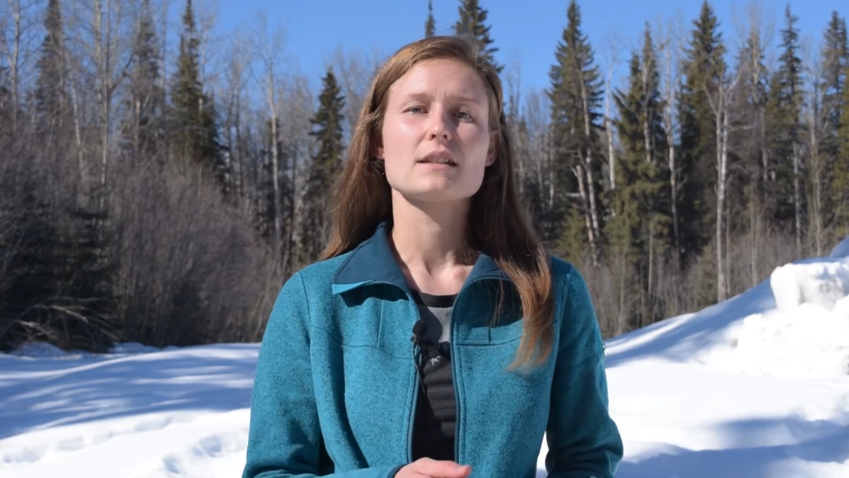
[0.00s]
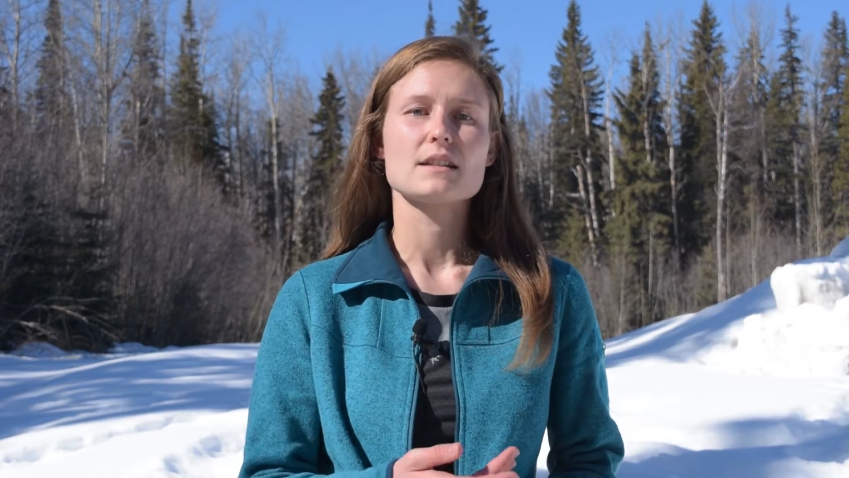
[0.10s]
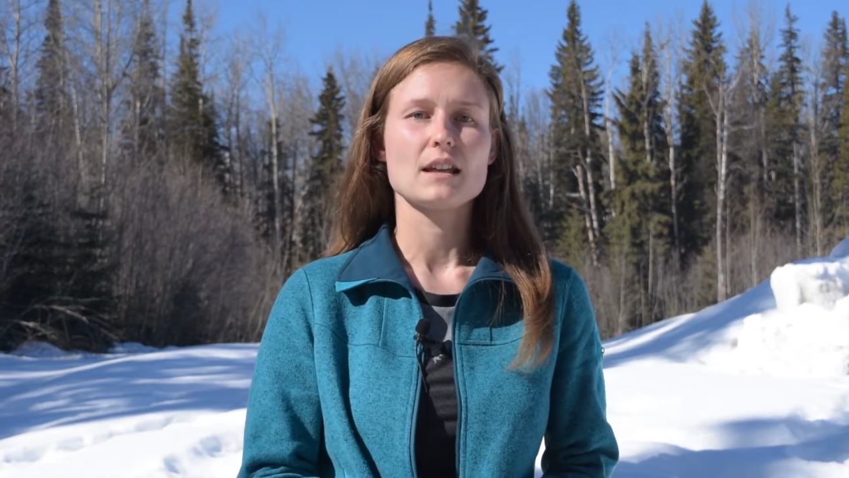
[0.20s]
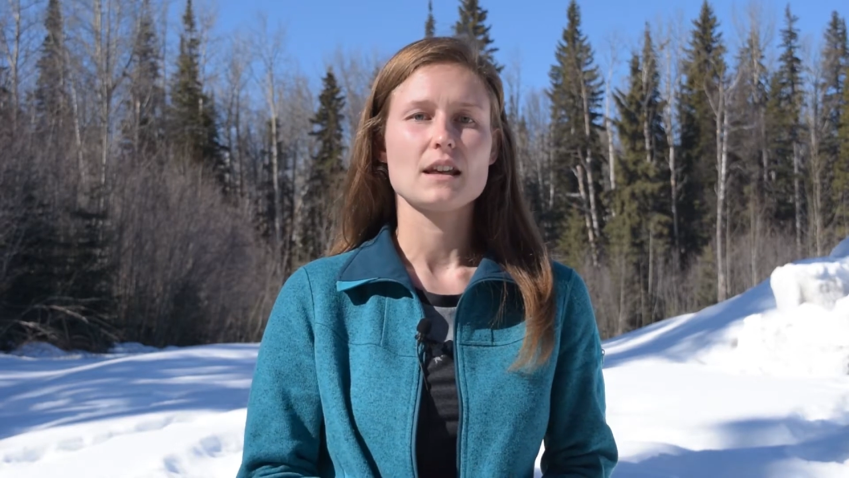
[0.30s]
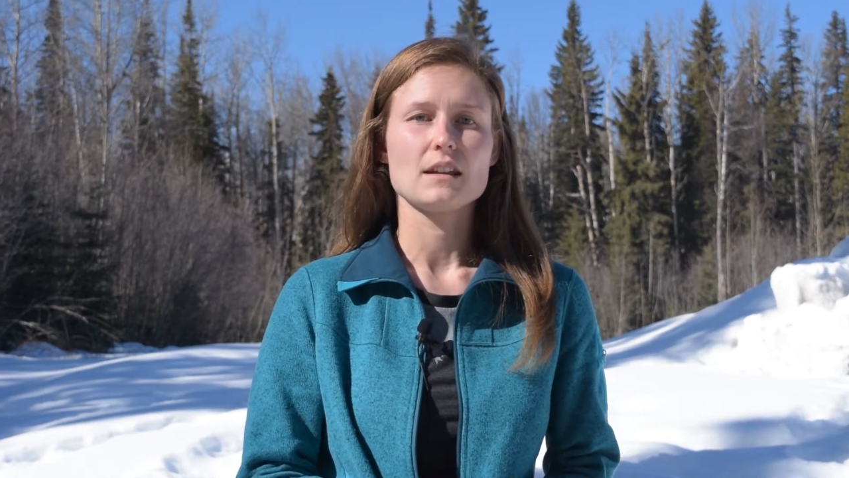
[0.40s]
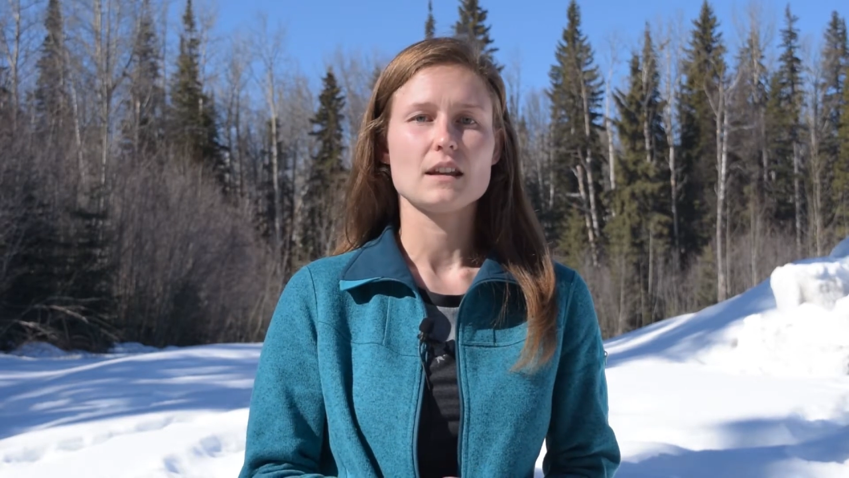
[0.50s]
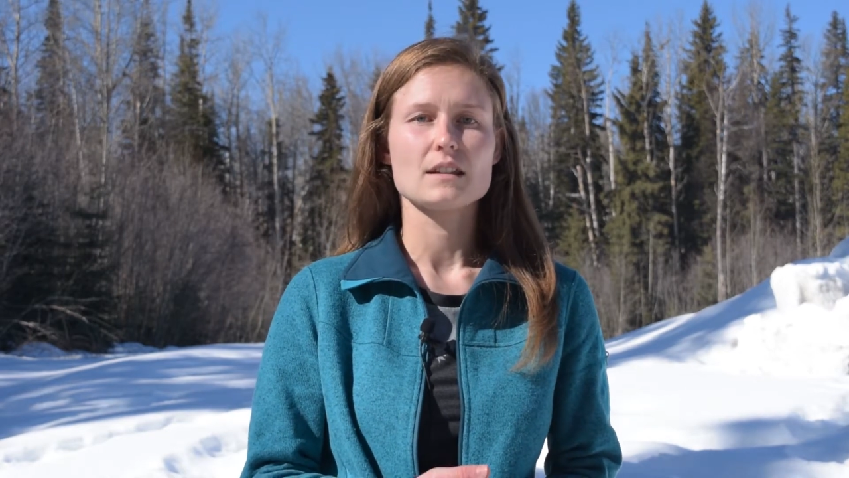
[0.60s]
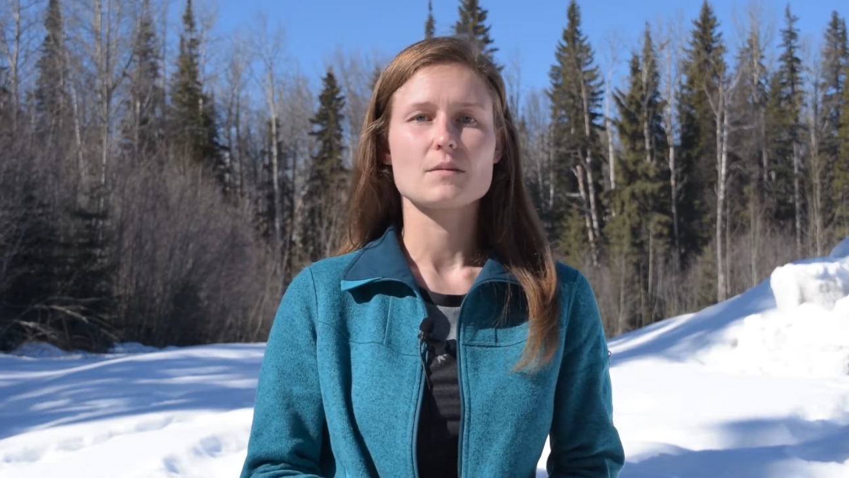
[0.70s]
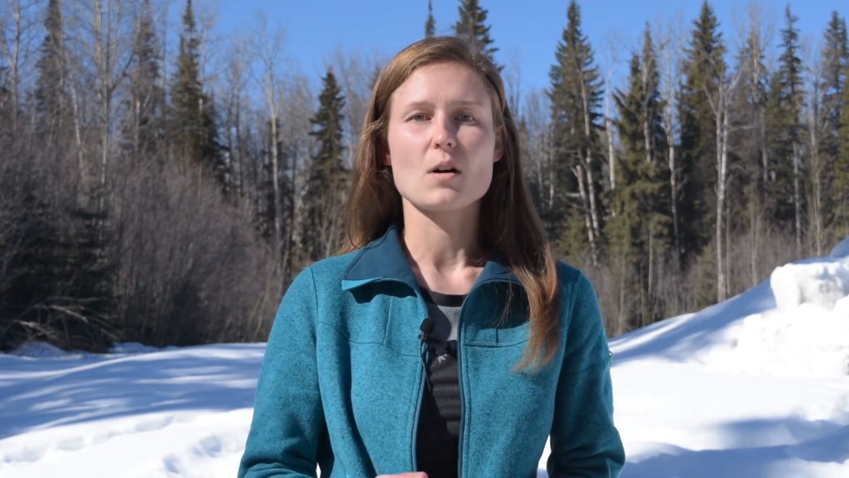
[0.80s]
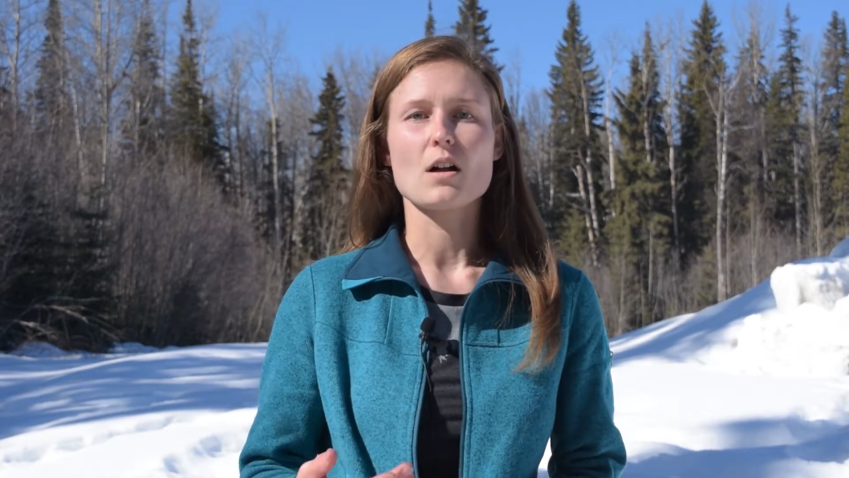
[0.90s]
to see these
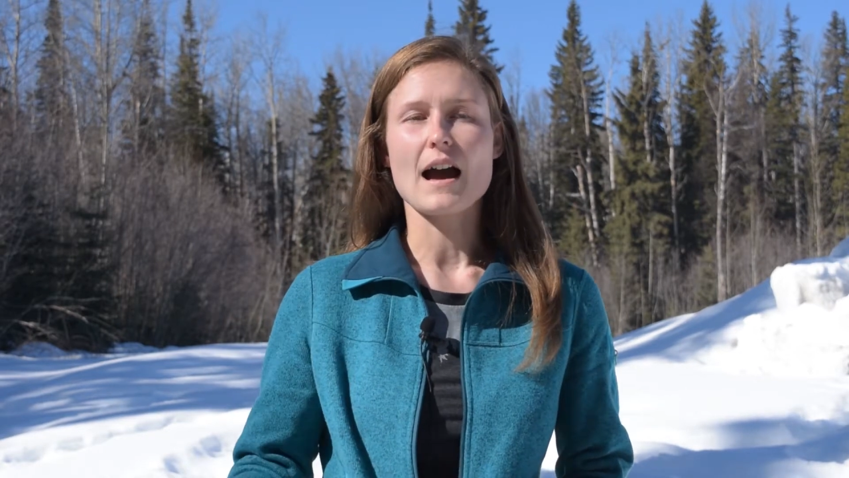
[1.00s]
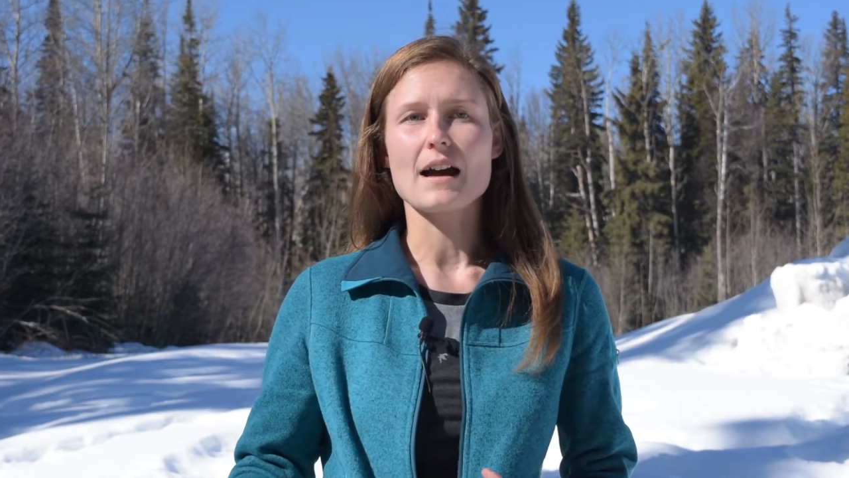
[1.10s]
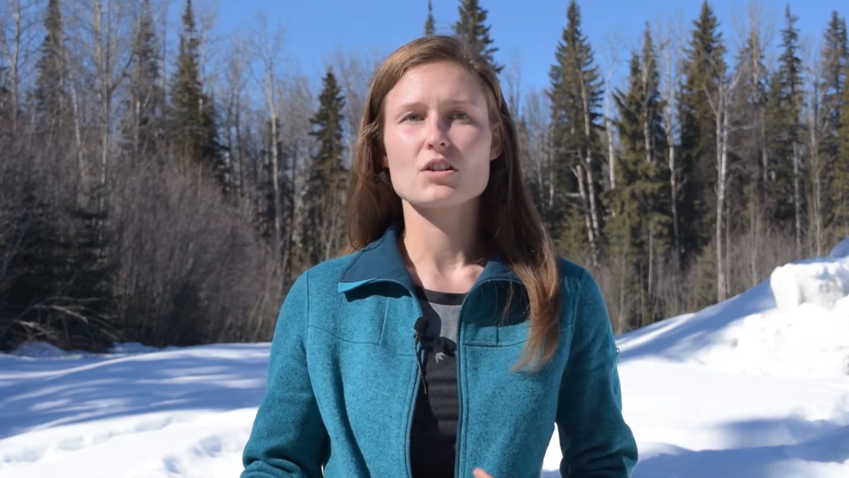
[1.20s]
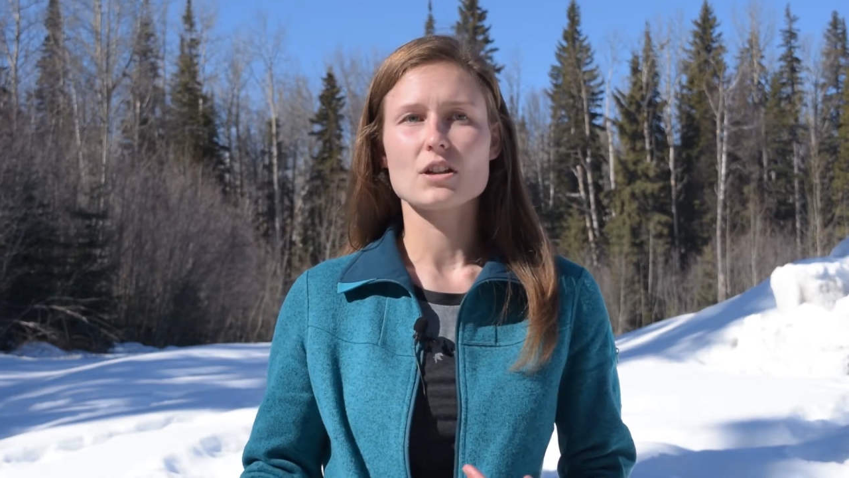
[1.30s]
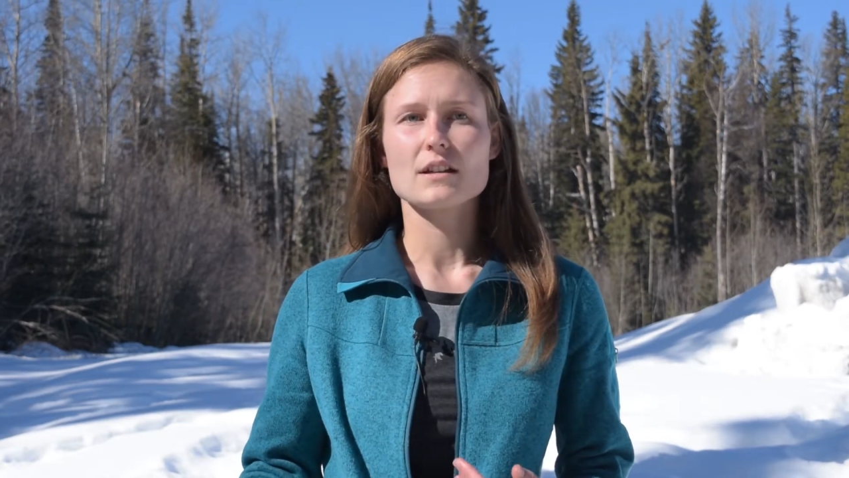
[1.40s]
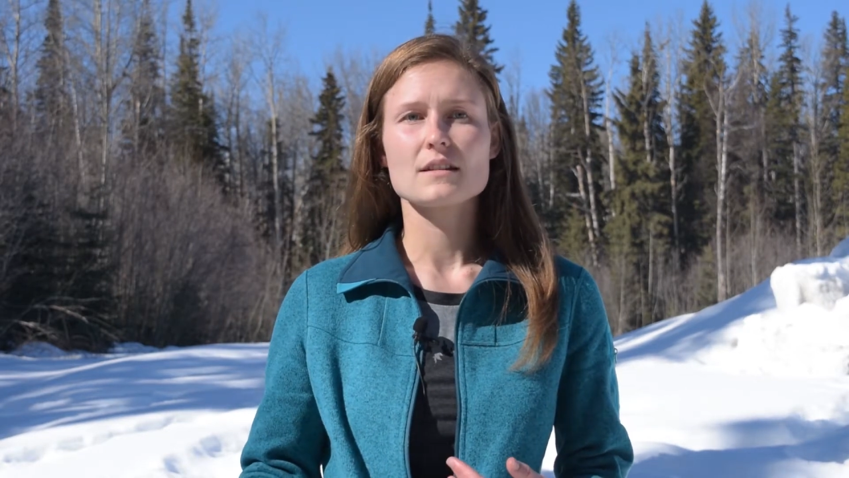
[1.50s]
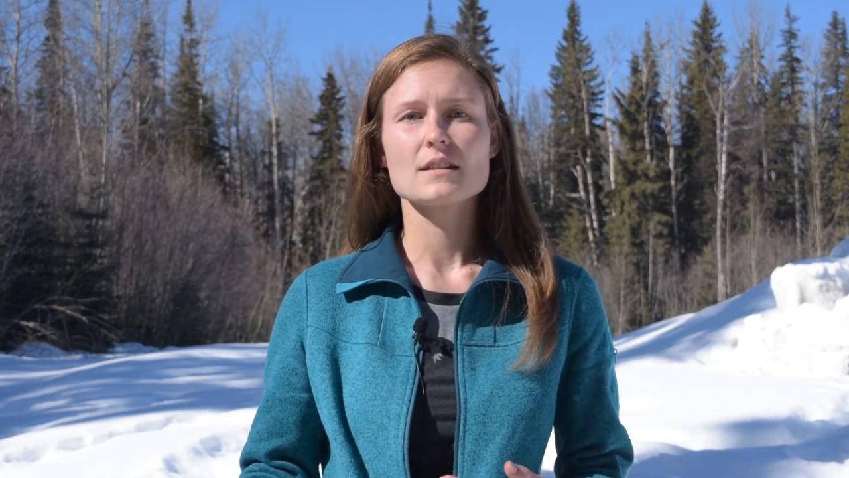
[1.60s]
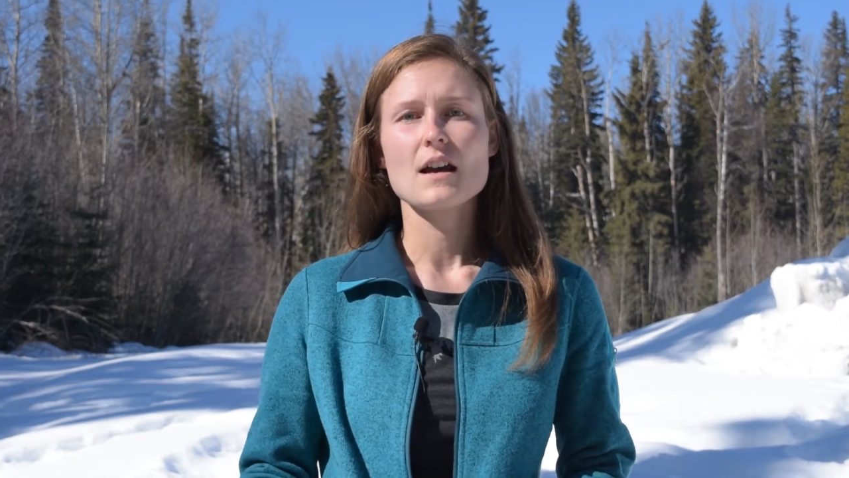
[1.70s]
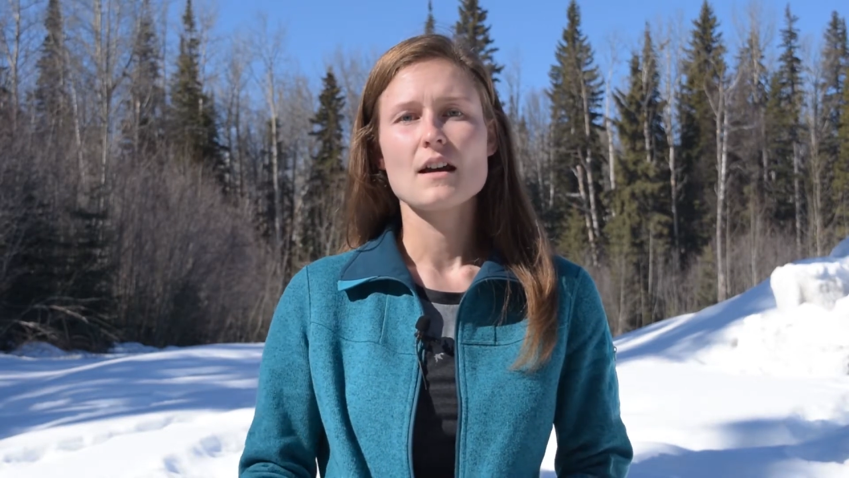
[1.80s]
small actions.